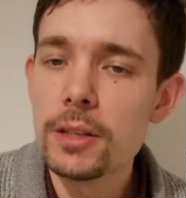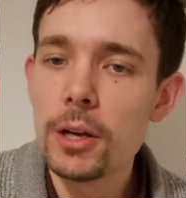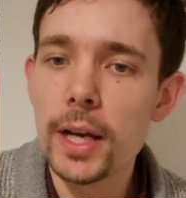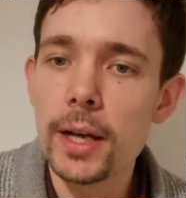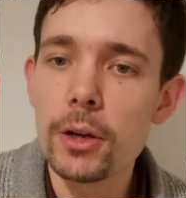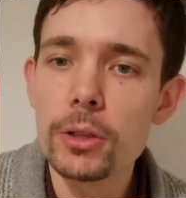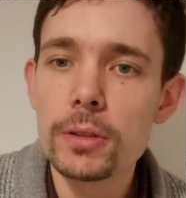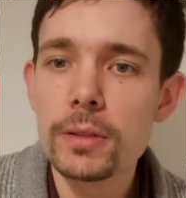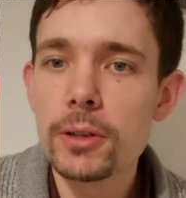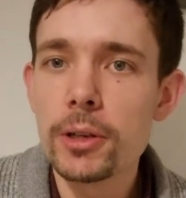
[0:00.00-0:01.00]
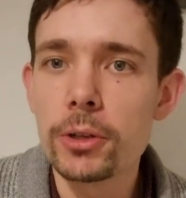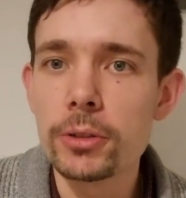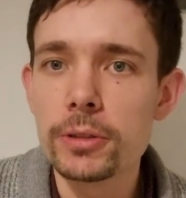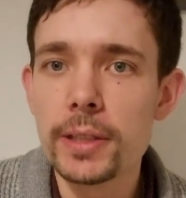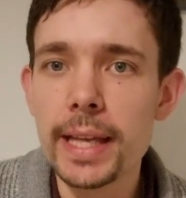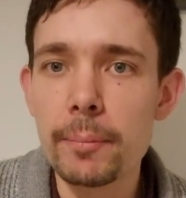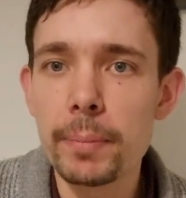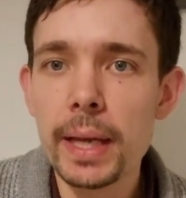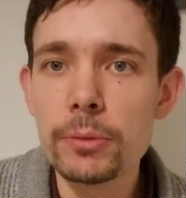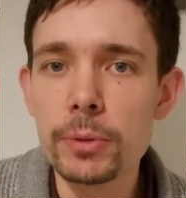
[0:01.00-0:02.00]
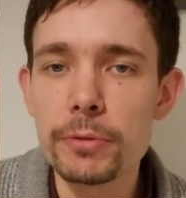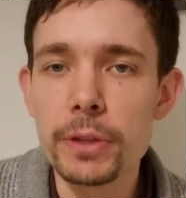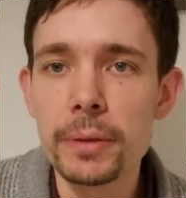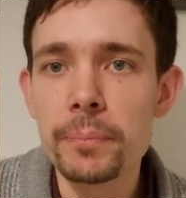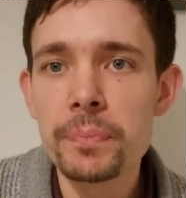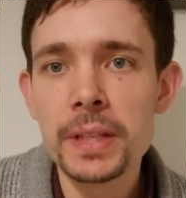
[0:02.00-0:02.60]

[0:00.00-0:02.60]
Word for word: uh, on campaign with them,